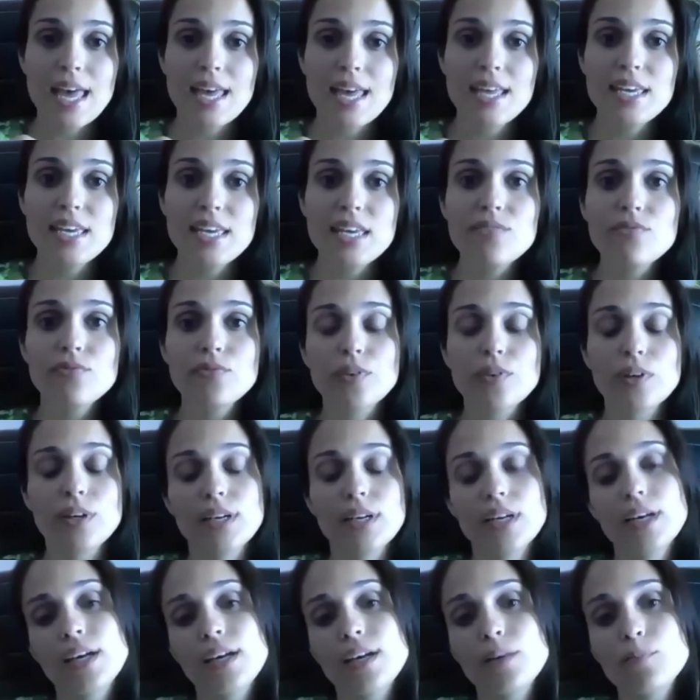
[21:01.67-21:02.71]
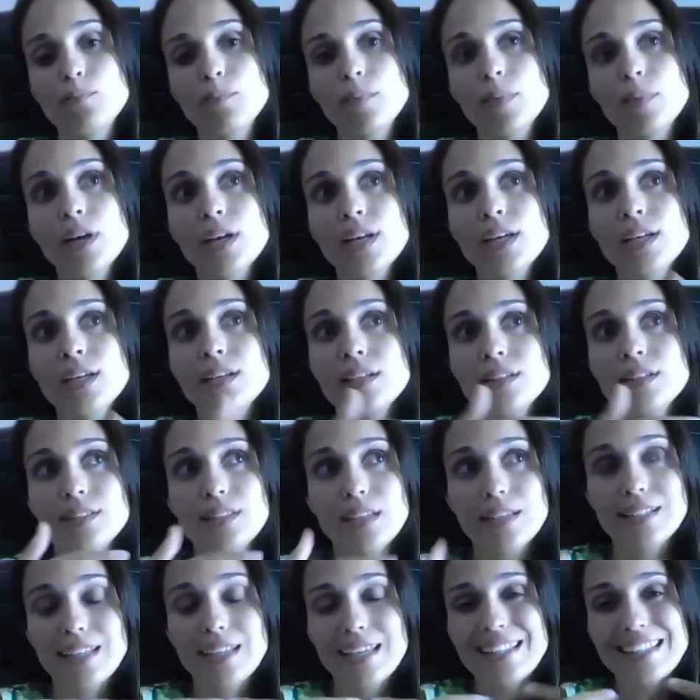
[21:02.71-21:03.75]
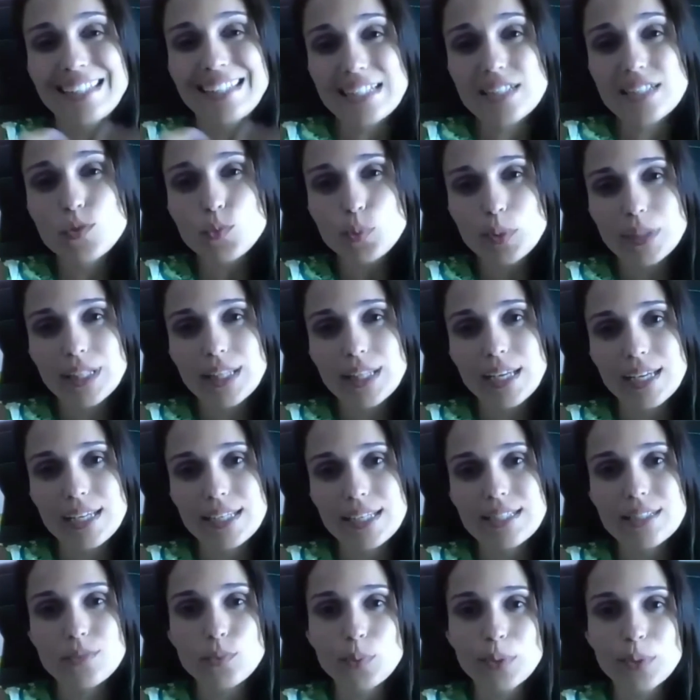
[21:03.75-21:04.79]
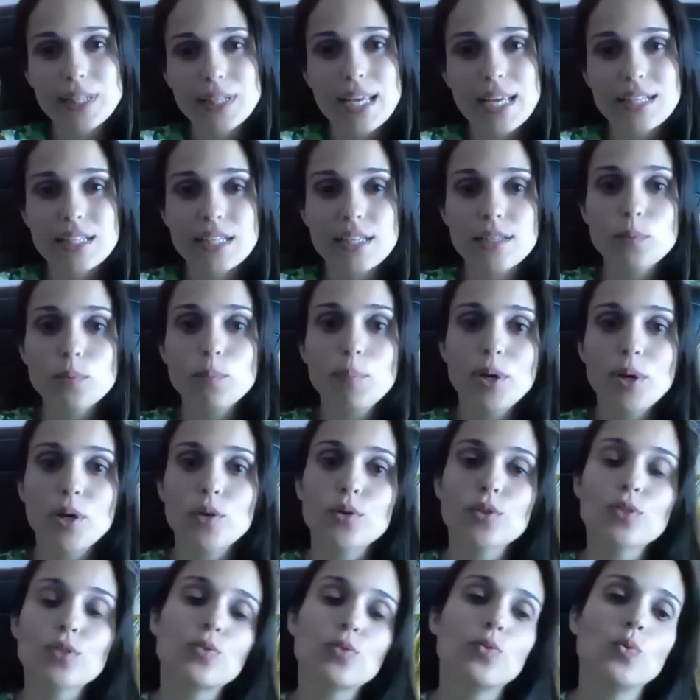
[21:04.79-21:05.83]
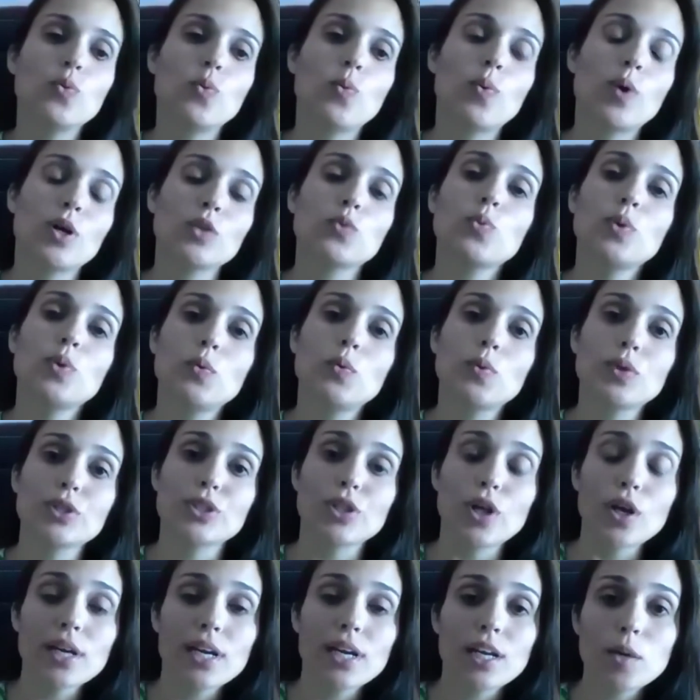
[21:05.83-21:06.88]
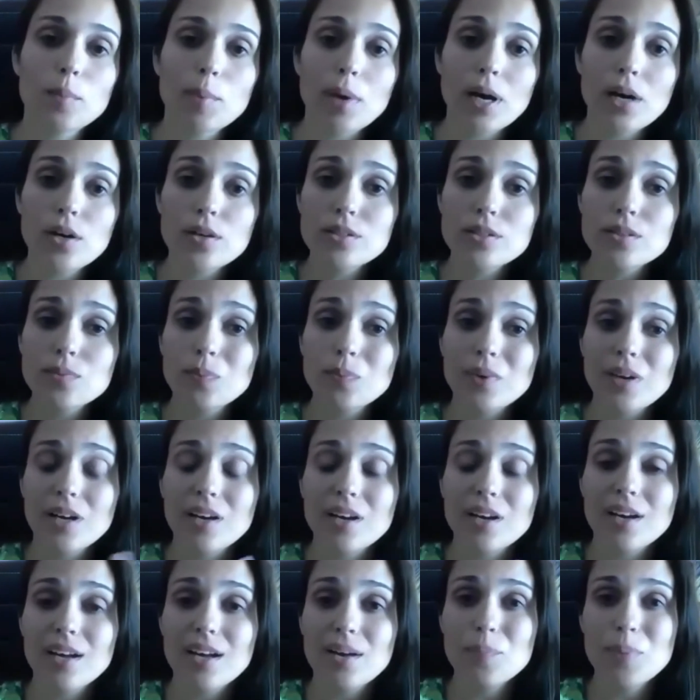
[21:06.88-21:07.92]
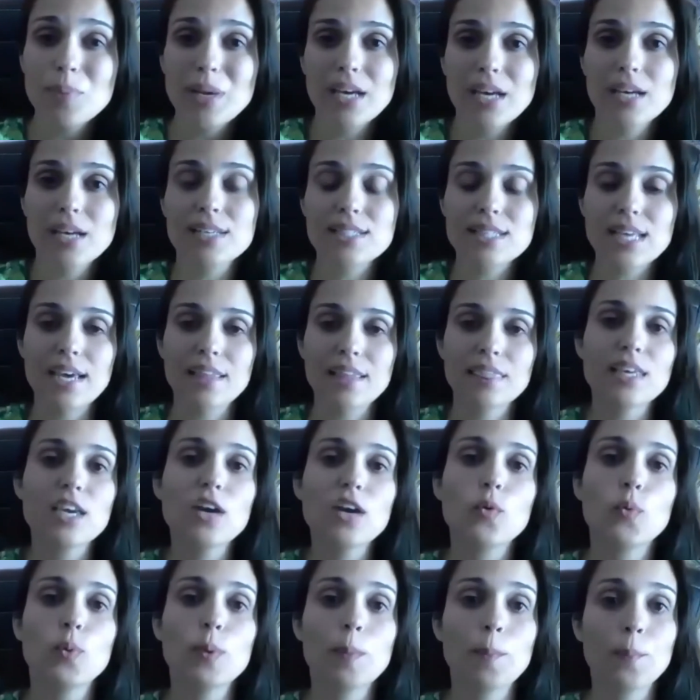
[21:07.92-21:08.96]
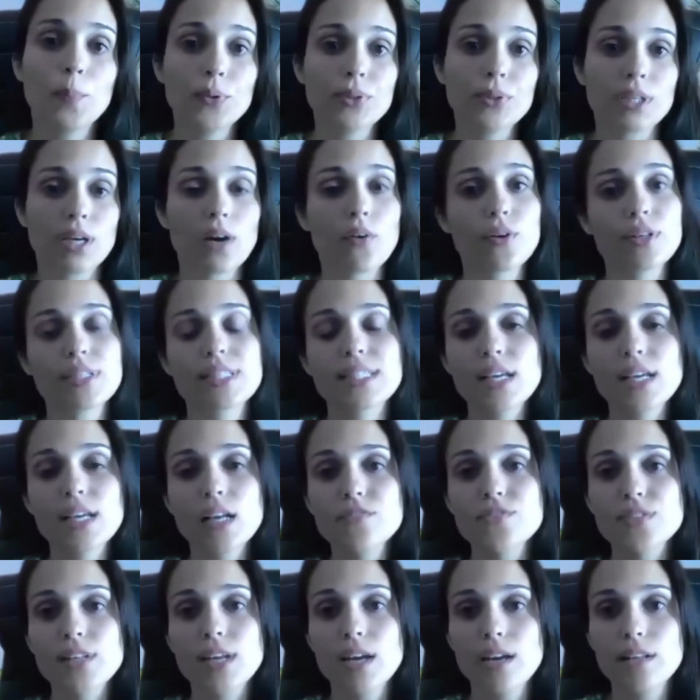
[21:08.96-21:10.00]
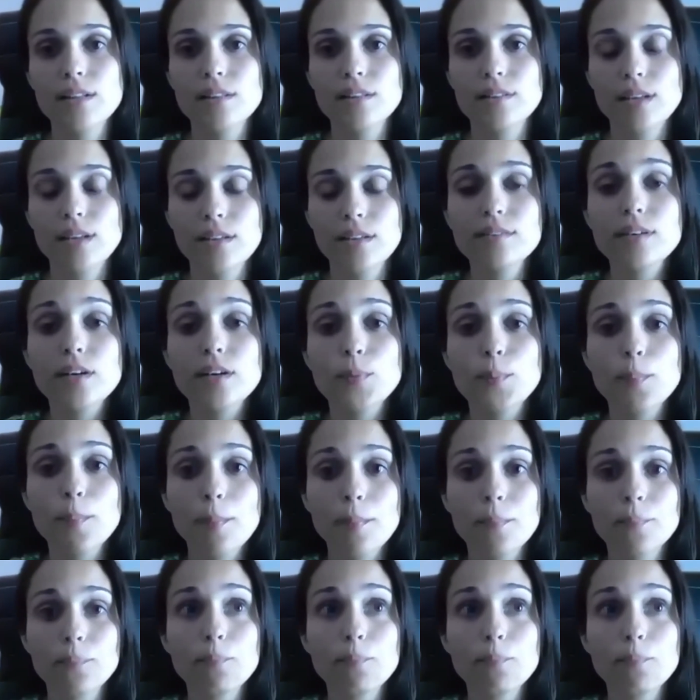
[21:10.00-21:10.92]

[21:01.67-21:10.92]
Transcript: Even and this is related both to what we were talking about, because I think we put ourselves under